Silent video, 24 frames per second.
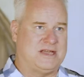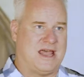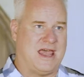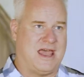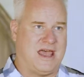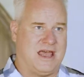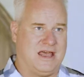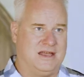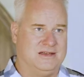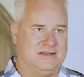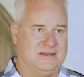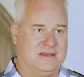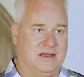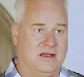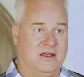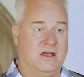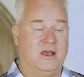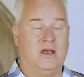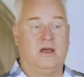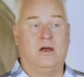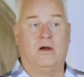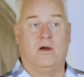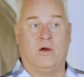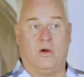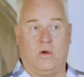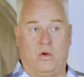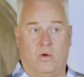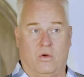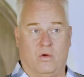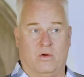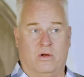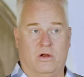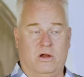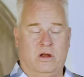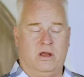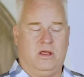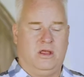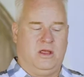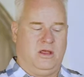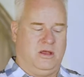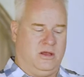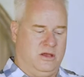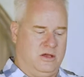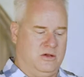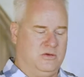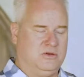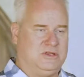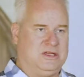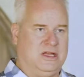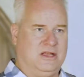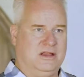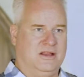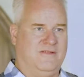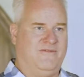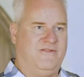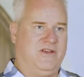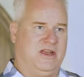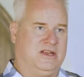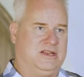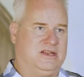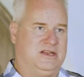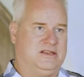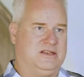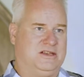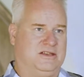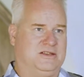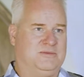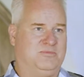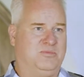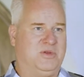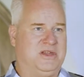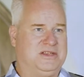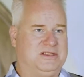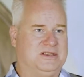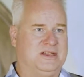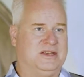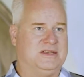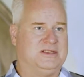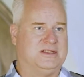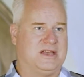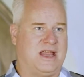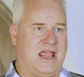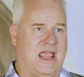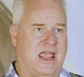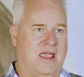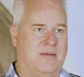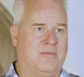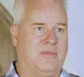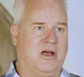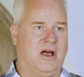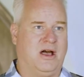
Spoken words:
as, or using the fictitious business name